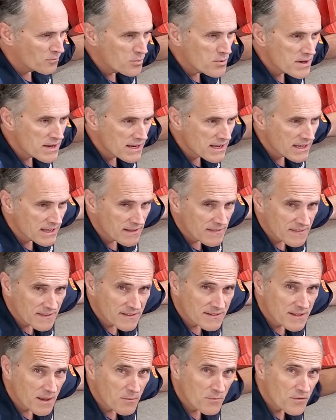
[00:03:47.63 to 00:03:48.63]
bringing the
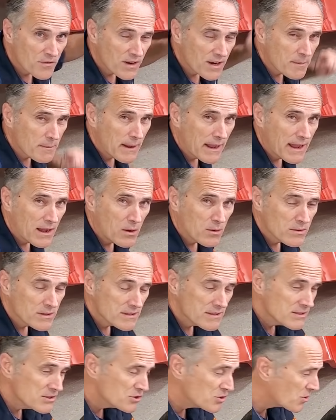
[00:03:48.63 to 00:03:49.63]
subframe out,
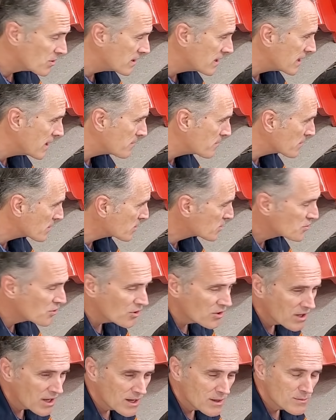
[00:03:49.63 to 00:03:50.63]
shortening up the
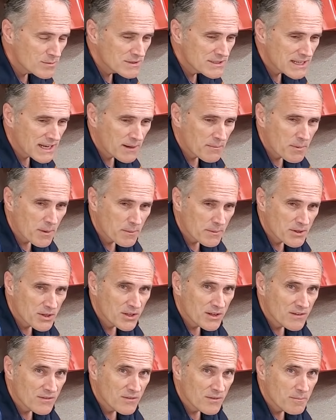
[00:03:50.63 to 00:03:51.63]
control arms, and I probably
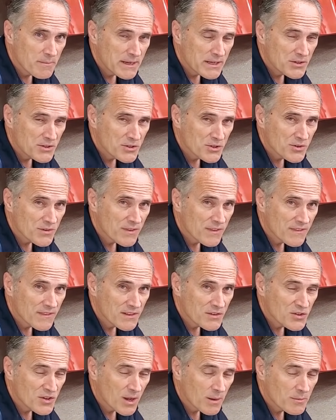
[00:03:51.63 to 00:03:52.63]
could have made sure that the
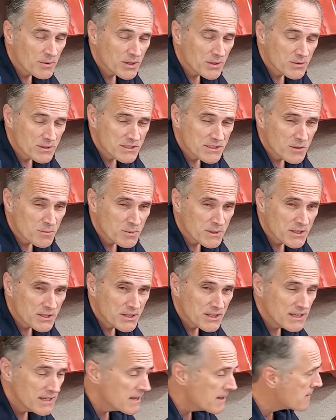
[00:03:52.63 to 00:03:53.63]
geometry was still pretty
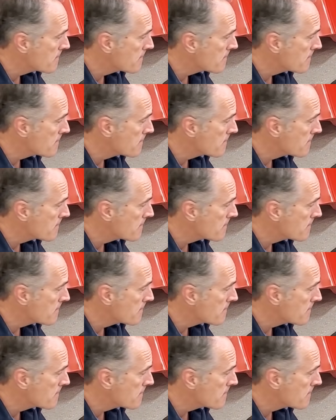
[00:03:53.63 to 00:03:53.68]
good